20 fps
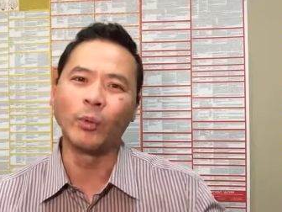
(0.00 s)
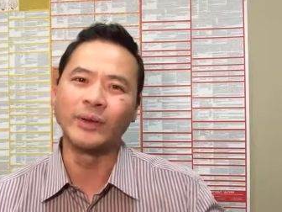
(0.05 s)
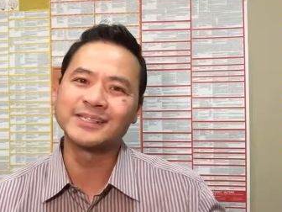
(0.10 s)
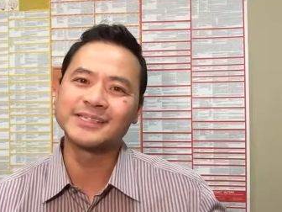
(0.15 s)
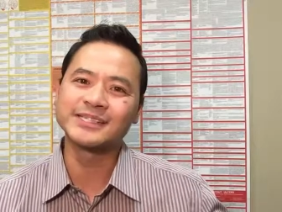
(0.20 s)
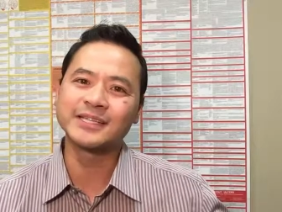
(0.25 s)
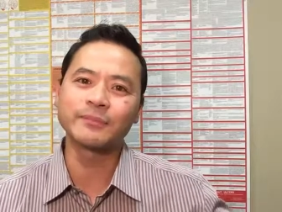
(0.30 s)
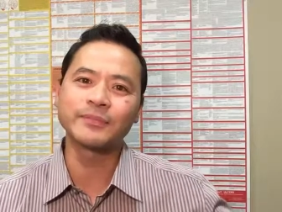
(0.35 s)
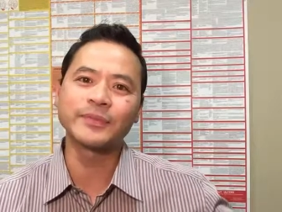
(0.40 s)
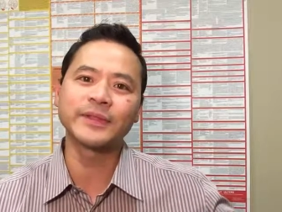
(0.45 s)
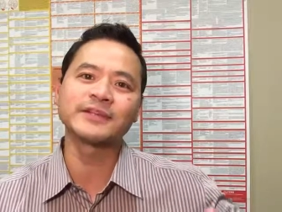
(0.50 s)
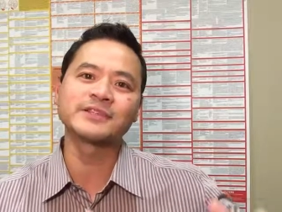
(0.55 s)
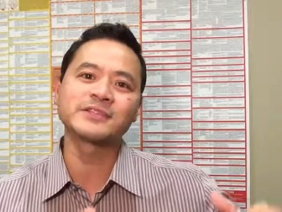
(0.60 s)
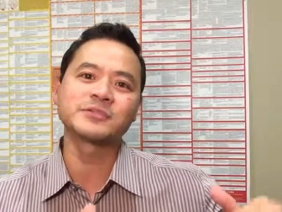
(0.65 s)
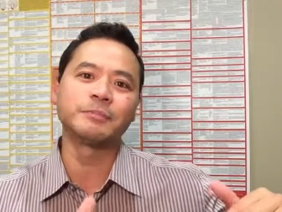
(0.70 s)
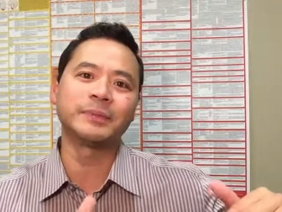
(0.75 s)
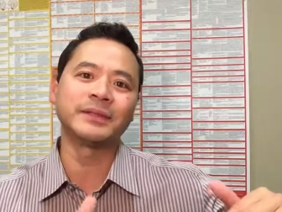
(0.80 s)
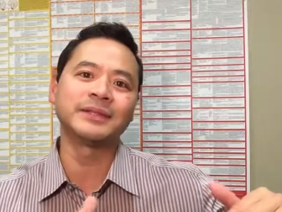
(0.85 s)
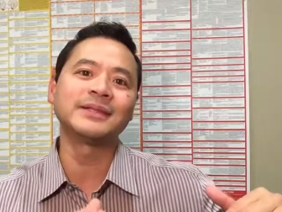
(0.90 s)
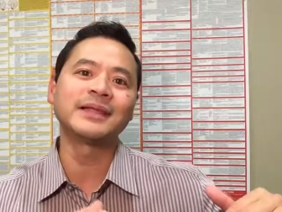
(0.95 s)
when something's
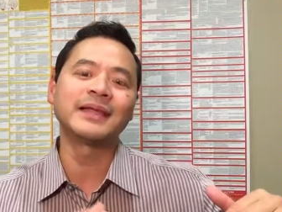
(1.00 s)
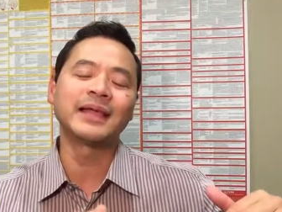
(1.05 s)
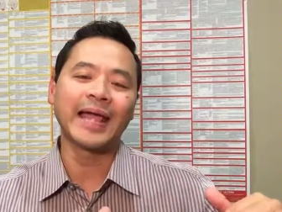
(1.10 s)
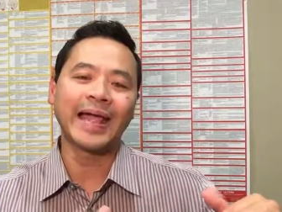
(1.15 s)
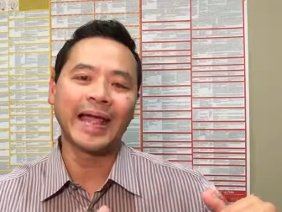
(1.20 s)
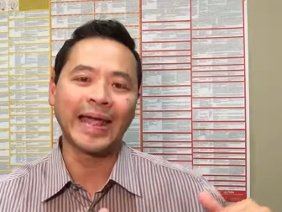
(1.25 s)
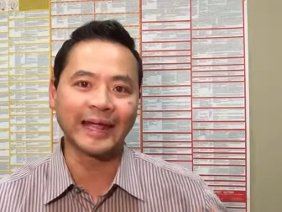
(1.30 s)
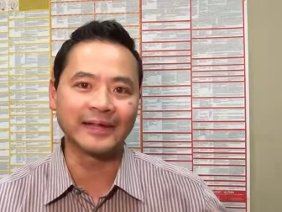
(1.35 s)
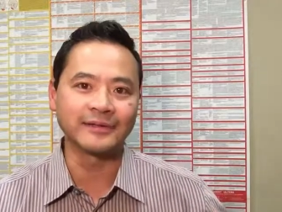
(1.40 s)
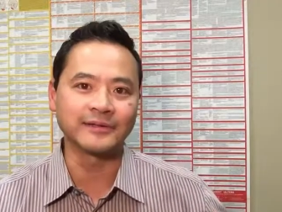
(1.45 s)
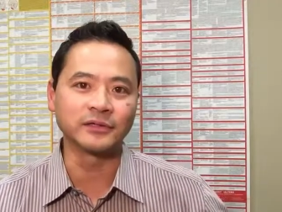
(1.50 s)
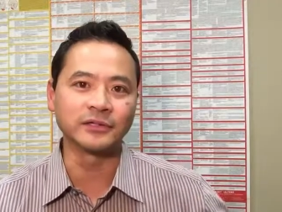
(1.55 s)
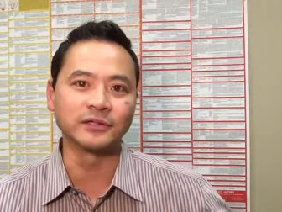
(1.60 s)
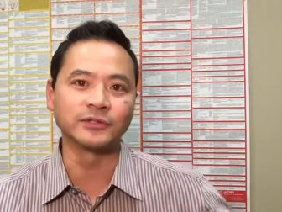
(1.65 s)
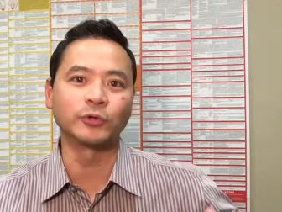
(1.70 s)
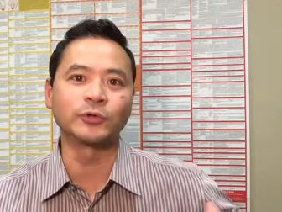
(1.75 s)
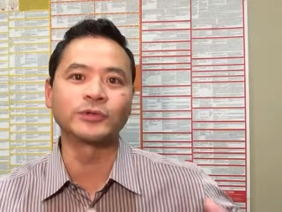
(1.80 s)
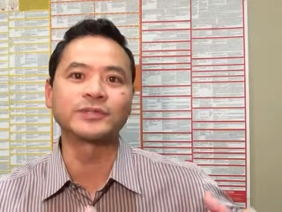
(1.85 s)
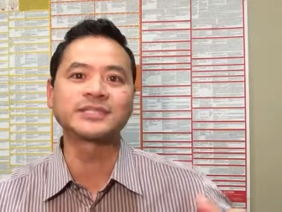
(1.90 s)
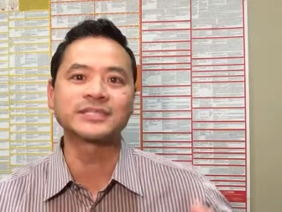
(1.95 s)
been
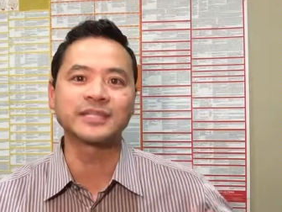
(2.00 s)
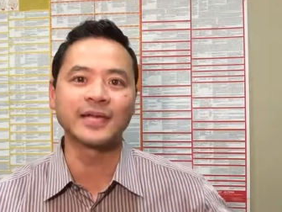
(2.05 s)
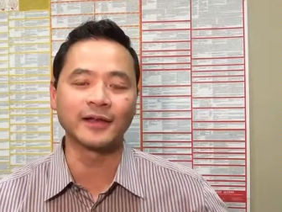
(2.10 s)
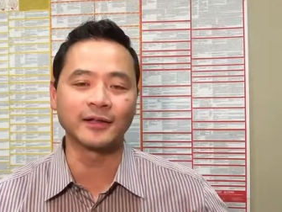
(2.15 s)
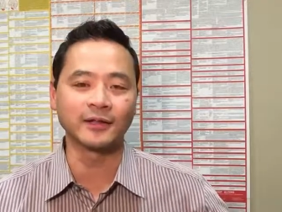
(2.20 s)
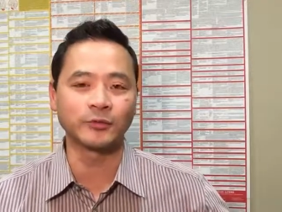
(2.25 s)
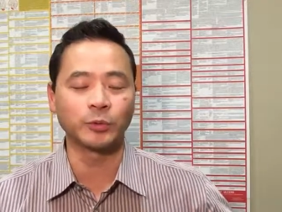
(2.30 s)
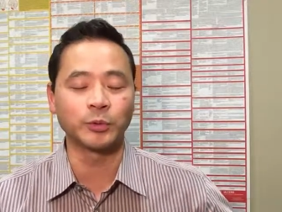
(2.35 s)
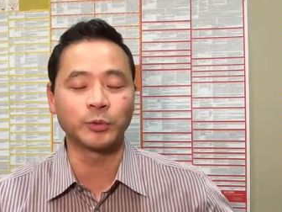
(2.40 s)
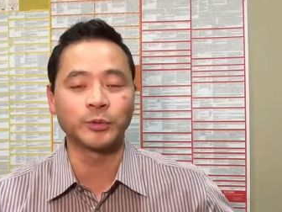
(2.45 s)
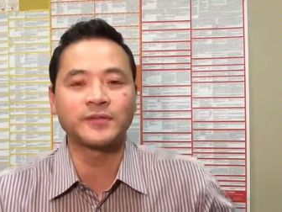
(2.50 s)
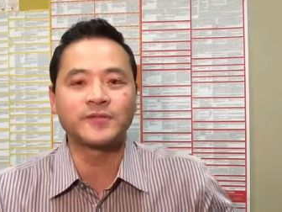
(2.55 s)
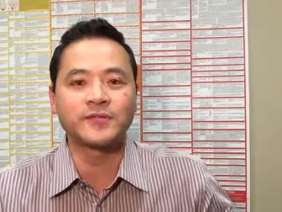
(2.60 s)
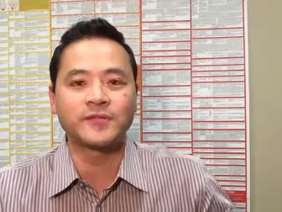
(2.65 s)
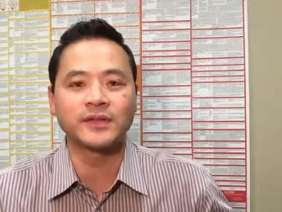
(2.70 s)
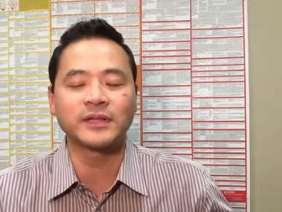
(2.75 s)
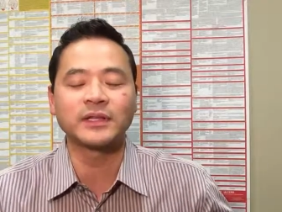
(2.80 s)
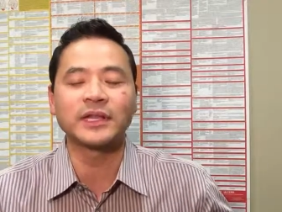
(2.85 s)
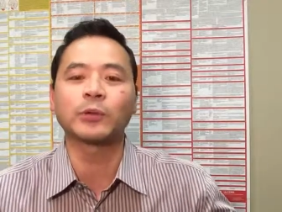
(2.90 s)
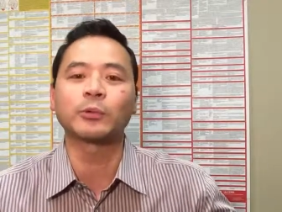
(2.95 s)
handled or settled, when we
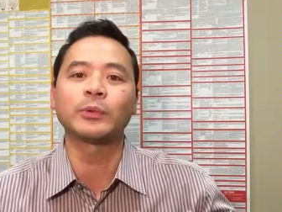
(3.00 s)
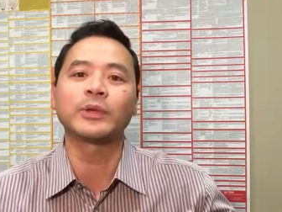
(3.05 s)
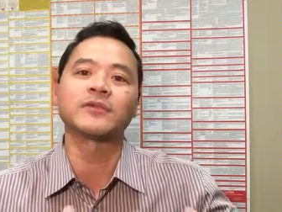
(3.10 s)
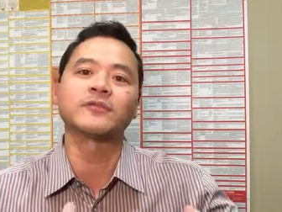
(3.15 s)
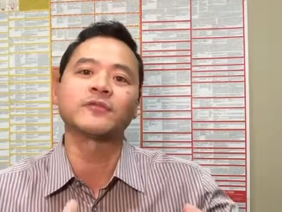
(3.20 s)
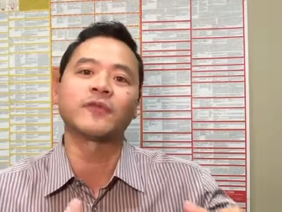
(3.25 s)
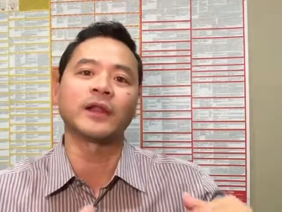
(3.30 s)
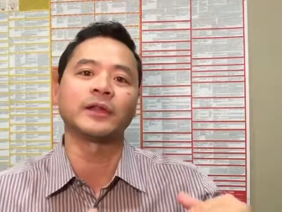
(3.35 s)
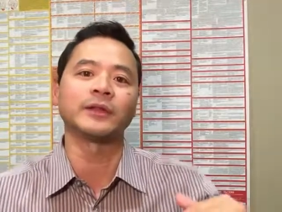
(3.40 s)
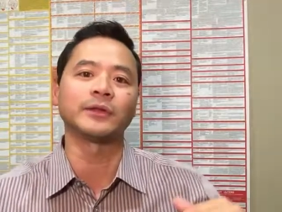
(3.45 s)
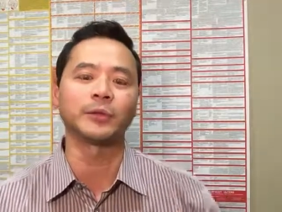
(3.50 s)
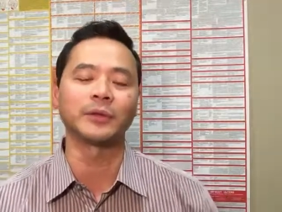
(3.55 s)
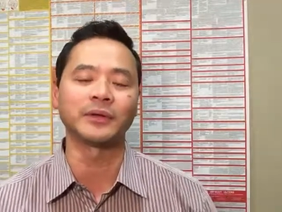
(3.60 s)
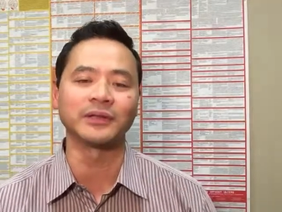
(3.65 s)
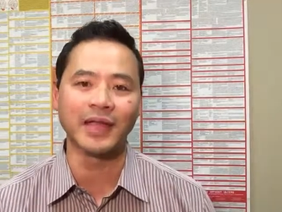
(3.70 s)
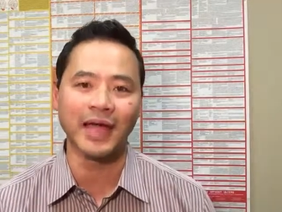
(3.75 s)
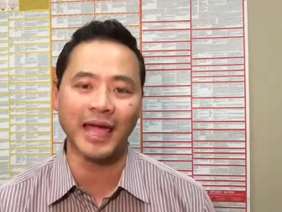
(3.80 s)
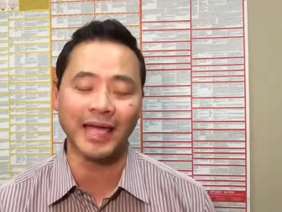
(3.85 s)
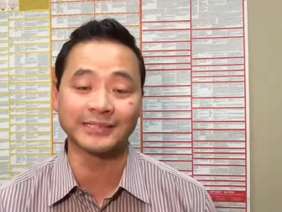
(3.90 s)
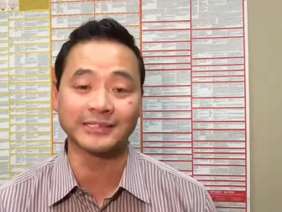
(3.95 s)
feel like we can finally
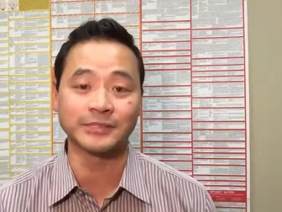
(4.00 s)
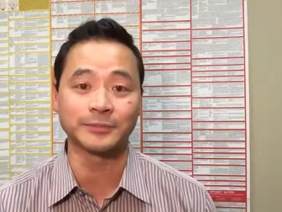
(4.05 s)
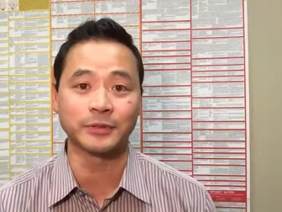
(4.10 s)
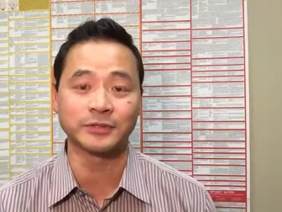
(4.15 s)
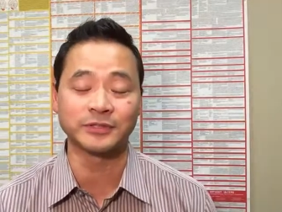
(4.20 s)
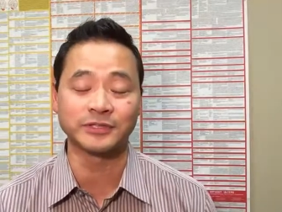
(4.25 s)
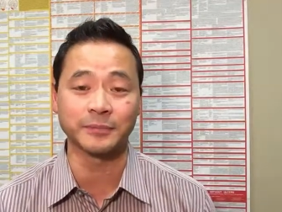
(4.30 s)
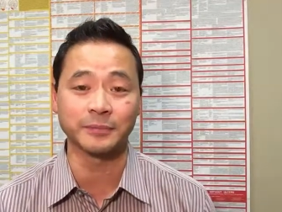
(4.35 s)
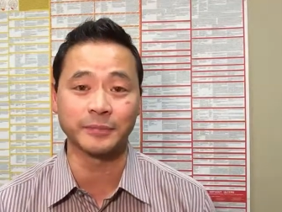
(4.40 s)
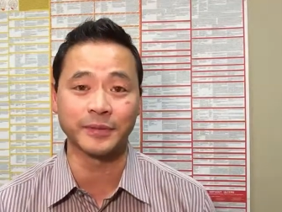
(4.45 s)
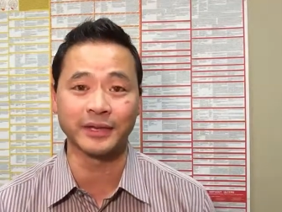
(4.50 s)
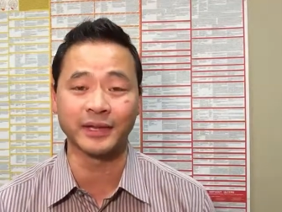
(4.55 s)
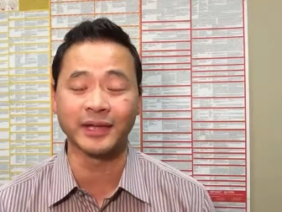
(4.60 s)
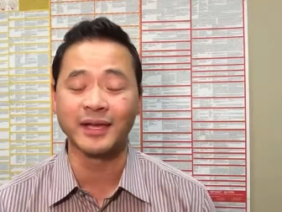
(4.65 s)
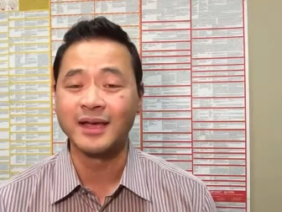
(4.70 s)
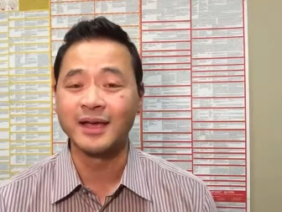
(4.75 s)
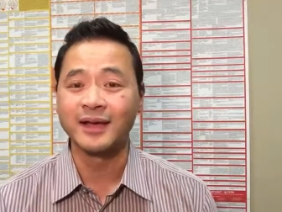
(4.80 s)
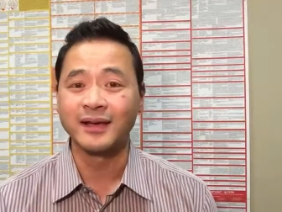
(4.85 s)
relax about something.